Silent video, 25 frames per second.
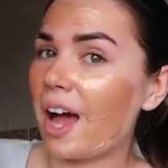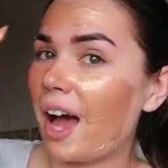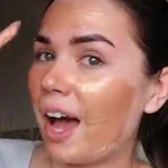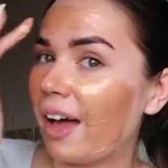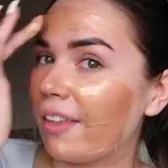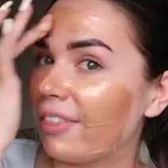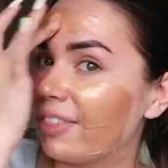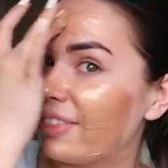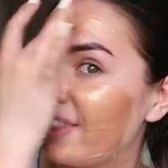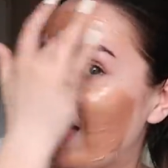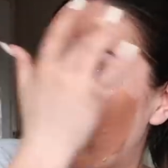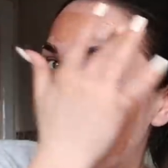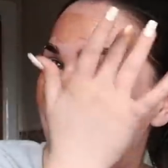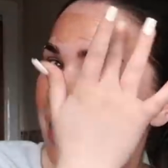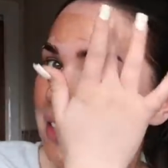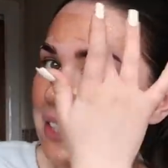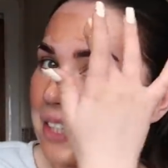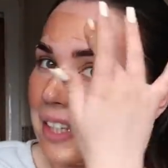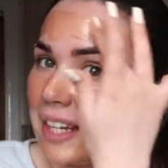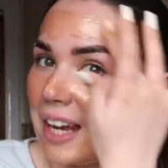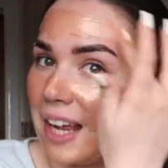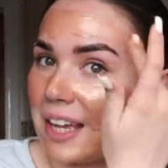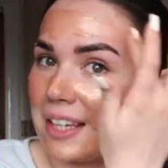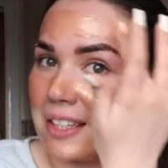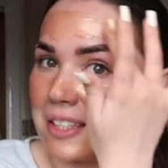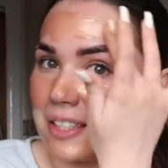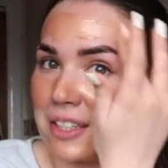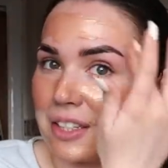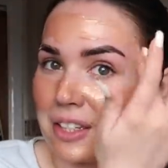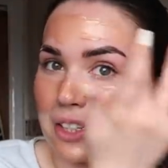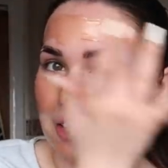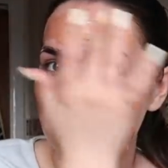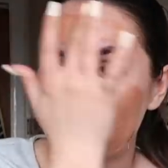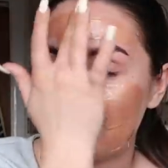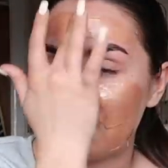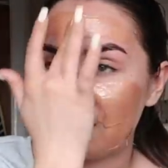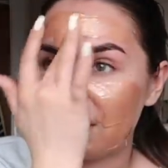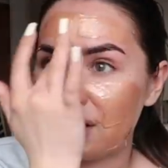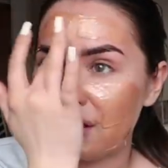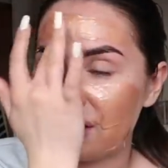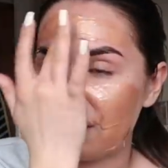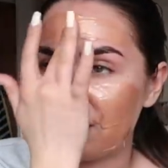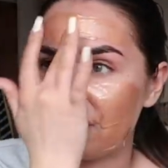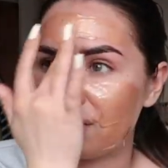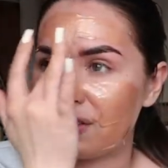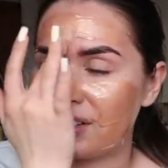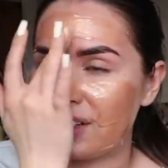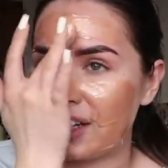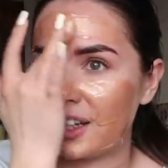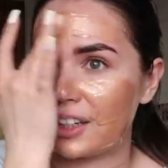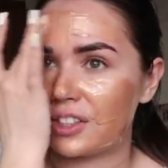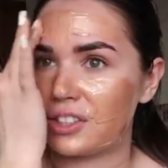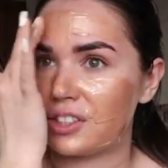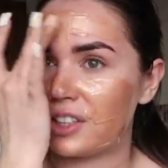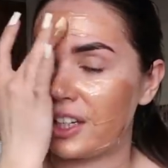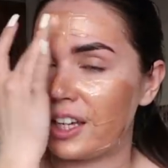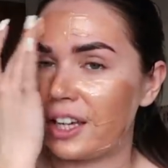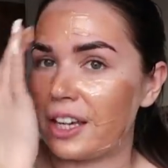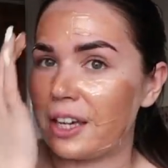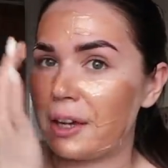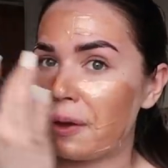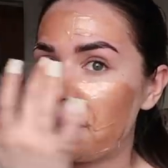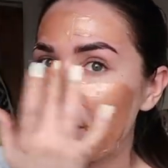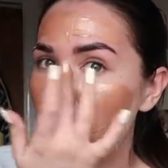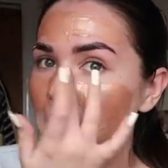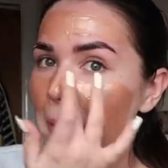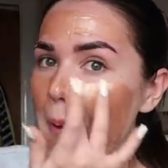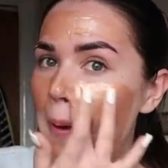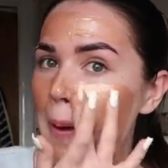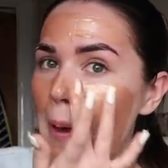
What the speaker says: And that is a lesson learnt for next year.